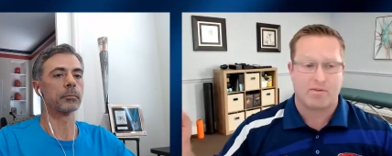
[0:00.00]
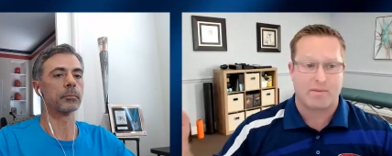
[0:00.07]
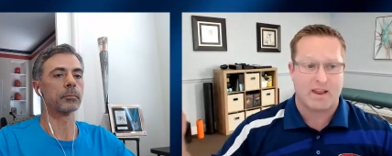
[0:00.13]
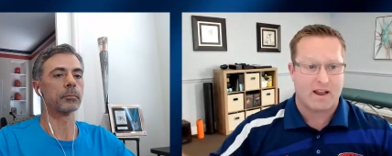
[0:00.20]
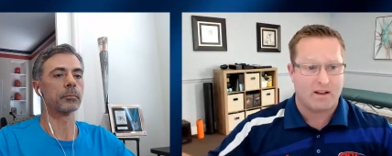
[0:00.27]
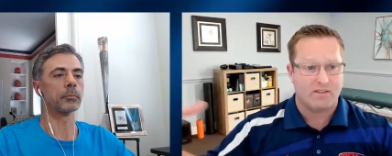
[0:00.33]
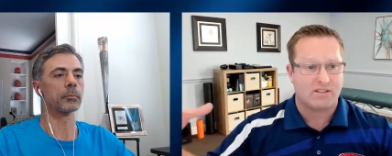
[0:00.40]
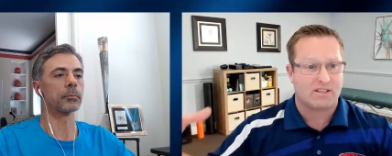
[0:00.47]
Speaker 1: the
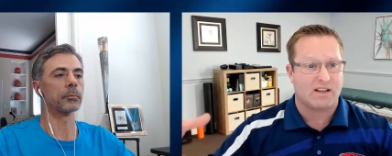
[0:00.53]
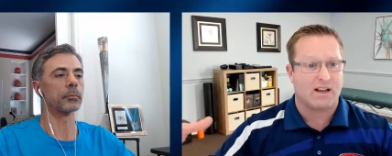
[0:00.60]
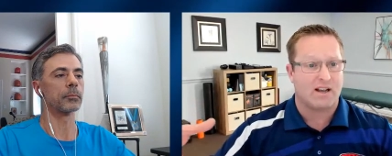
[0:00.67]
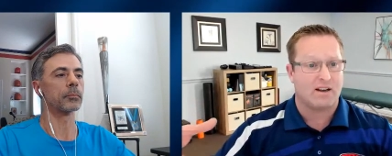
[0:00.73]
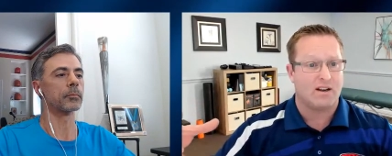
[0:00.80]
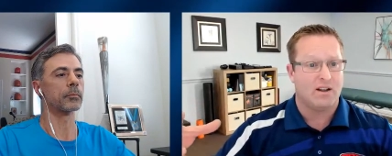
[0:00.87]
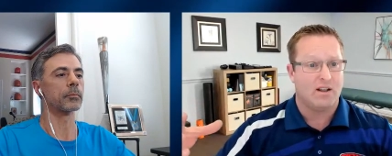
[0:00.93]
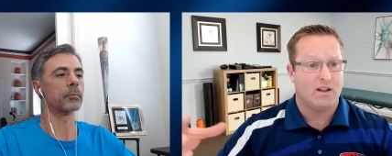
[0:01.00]

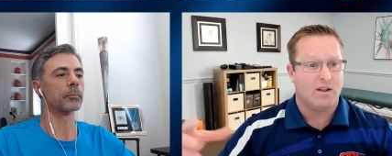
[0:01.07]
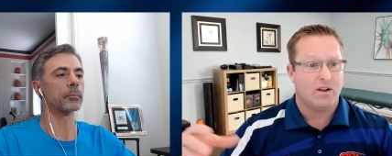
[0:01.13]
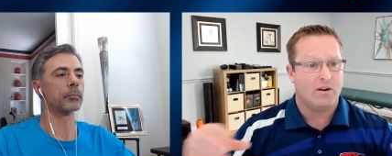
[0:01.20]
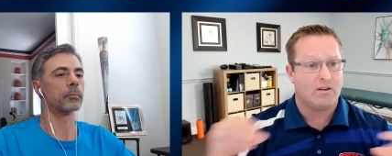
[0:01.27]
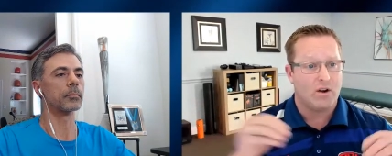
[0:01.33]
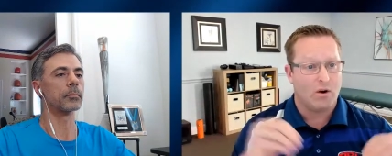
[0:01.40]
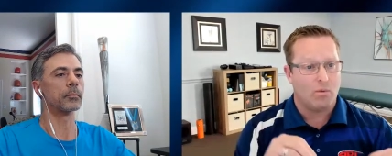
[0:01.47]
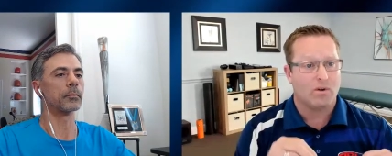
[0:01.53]
outside who
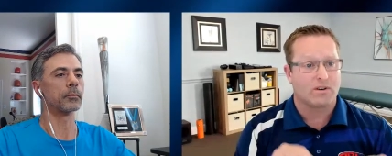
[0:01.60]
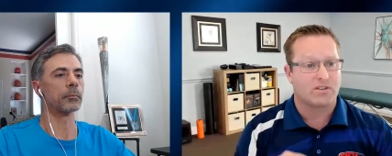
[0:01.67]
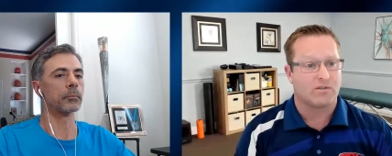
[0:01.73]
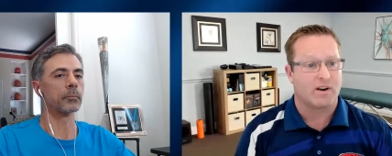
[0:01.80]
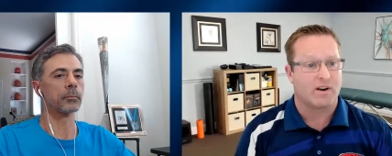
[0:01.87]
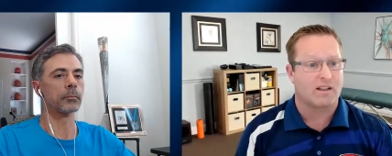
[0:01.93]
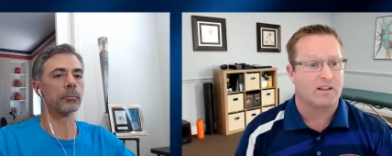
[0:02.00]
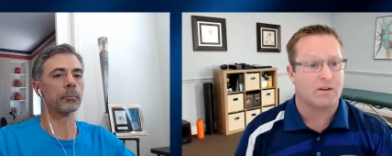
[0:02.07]
don't work
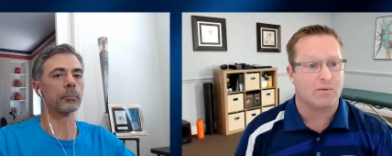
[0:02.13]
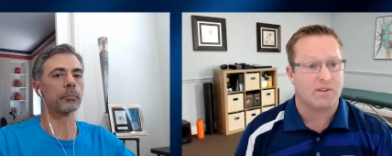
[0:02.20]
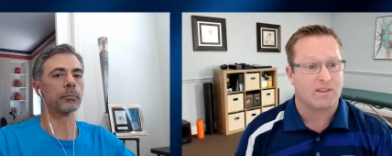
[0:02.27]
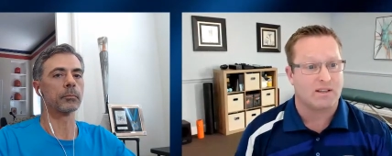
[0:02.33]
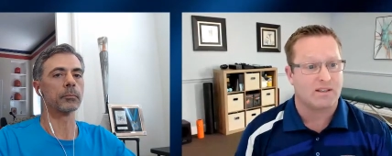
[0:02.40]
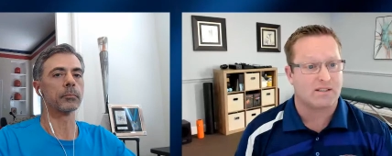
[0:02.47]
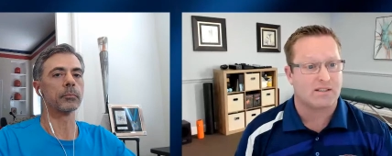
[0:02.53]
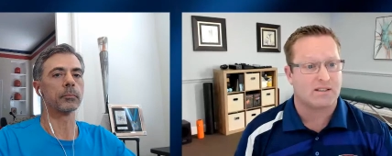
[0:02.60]
directly with
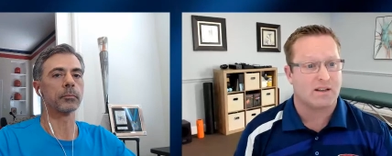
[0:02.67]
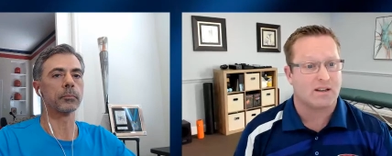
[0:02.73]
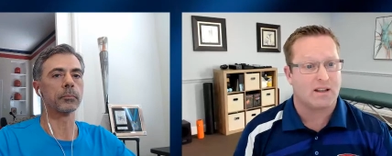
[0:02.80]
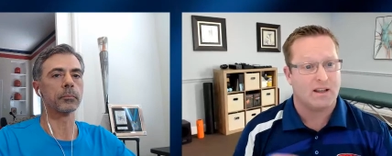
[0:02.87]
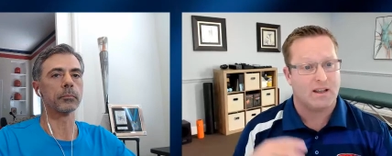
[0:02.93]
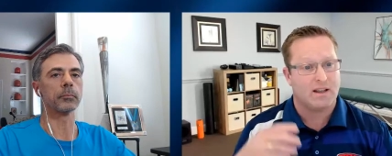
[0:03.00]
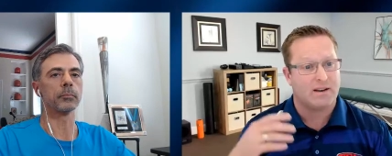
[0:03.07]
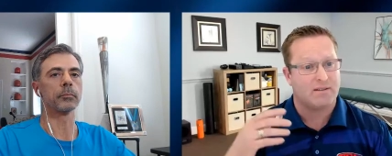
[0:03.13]
us
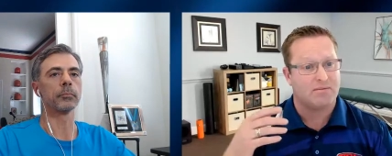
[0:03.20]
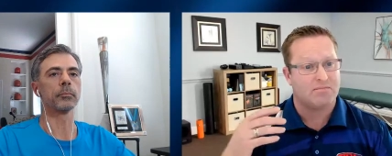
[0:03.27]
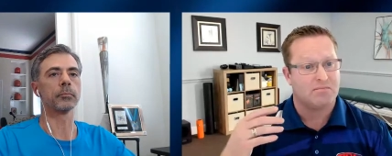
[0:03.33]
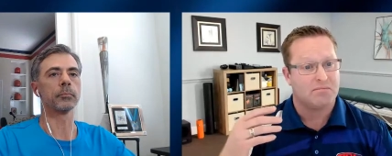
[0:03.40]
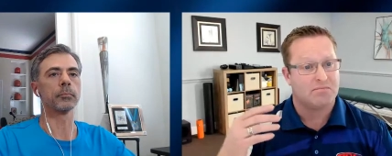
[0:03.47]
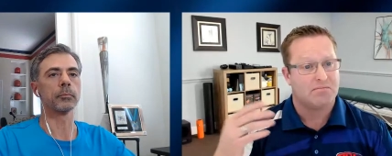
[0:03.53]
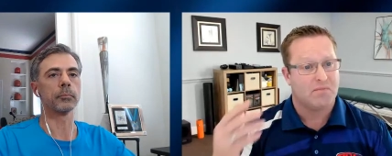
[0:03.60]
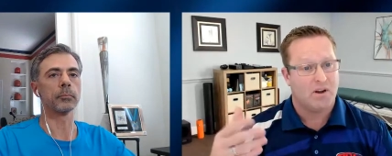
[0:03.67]
can
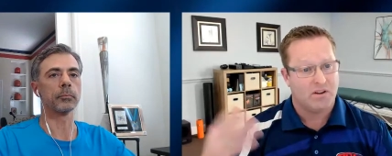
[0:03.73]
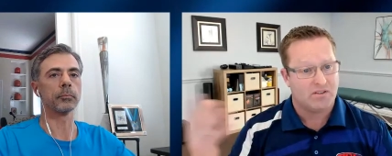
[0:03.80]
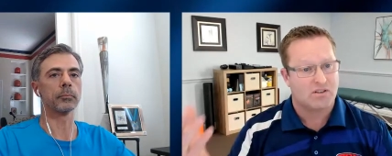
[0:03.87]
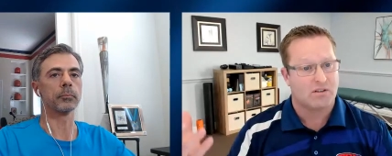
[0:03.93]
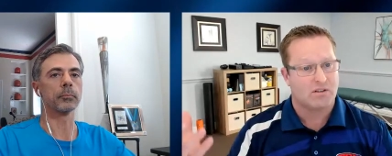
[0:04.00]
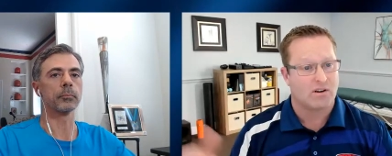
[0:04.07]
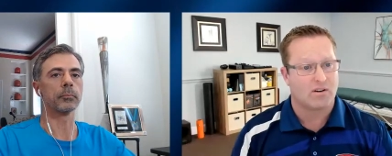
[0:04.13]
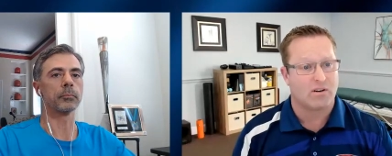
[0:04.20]
also
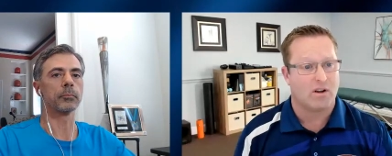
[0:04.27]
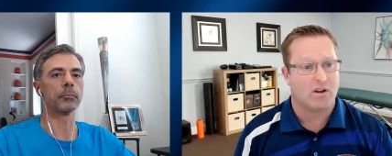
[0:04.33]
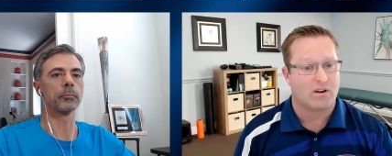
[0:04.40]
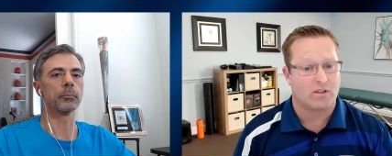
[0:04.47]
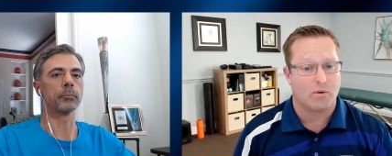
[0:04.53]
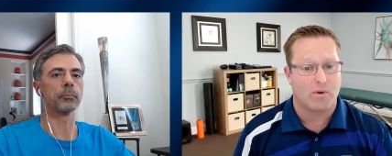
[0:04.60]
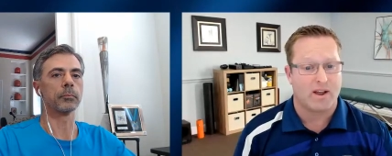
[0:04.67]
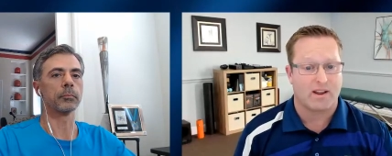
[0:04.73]
learn along
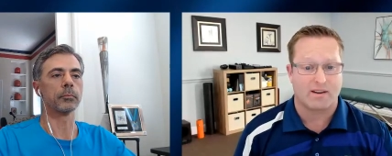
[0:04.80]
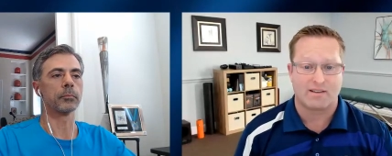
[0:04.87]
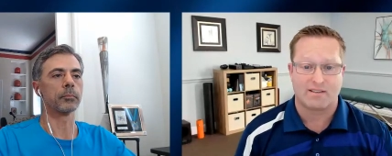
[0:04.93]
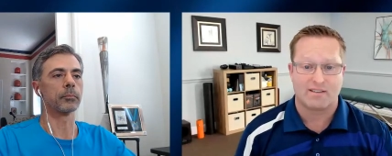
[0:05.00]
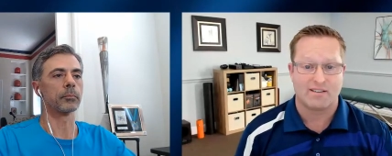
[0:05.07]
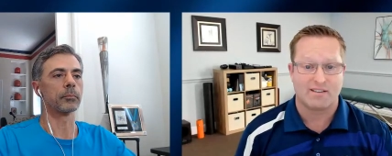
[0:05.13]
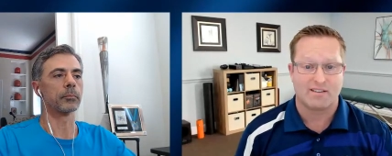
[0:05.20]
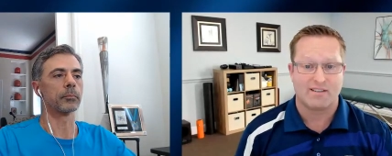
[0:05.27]
the way.
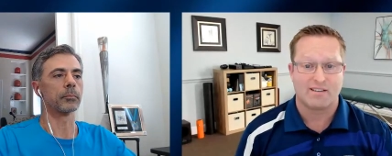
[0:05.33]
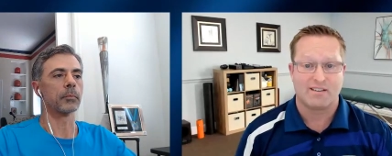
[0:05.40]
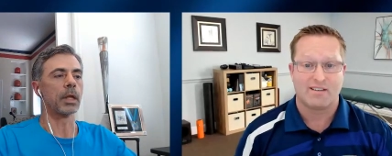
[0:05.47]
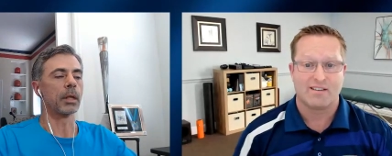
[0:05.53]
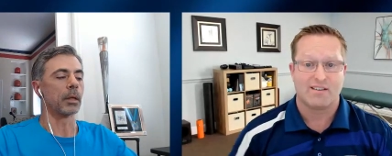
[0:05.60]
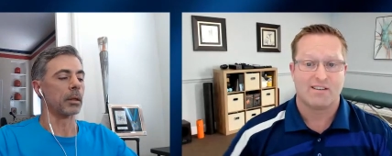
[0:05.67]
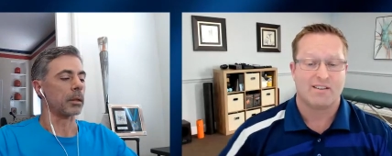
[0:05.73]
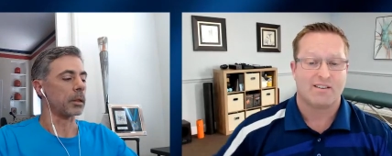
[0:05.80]

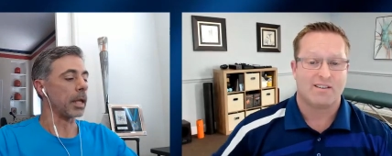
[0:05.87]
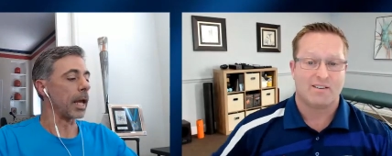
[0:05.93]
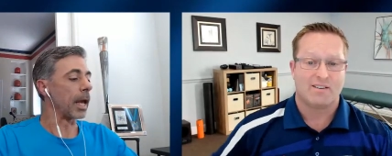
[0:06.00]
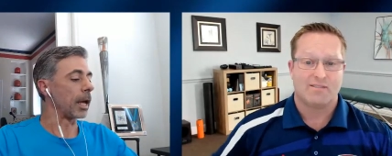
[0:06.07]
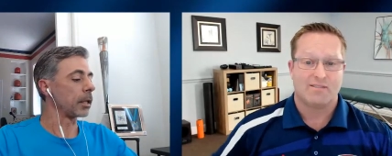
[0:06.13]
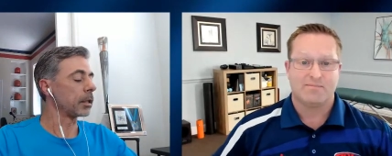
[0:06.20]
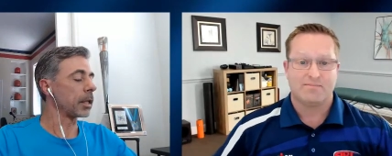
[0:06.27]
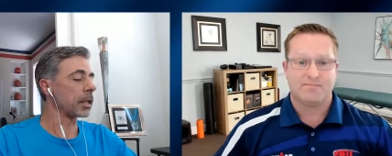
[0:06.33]

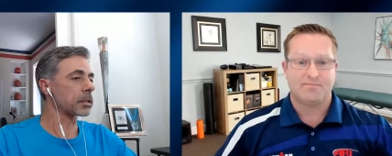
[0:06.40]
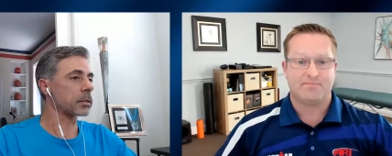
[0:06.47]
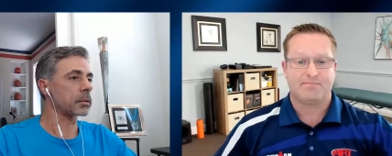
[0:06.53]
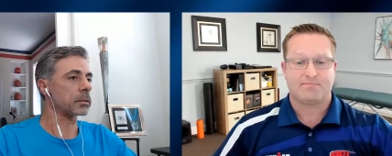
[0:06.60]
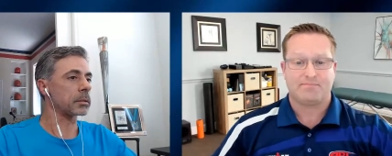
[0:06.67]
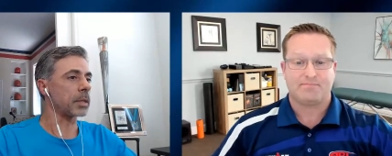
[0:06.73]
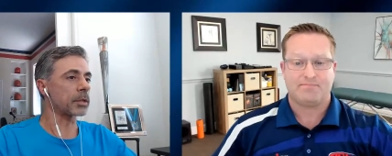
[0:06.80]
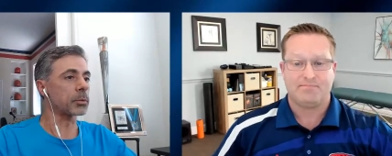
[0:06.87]
Speaker 2: Yeah, and
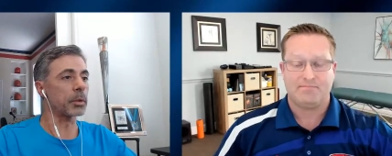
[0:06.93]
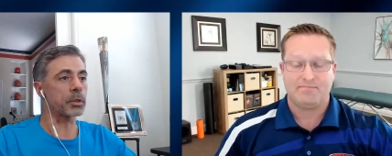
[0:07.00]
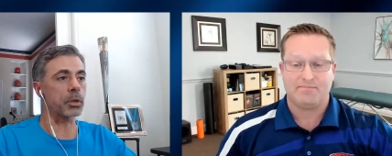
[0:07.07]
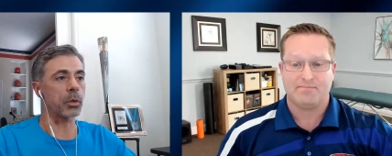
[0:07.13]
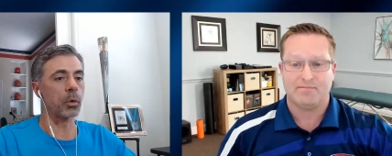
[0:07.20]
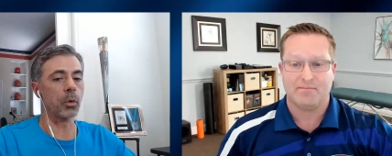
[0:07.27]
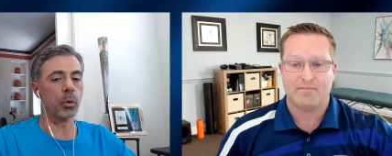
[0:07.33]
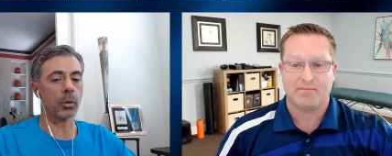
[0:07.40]
that's that's
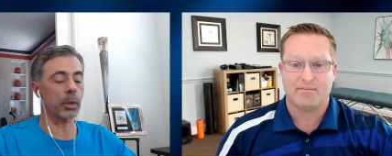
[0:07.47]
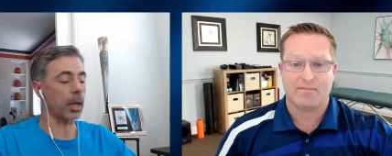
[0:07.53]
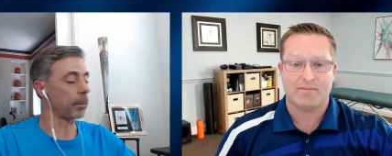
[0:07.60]
what's cool.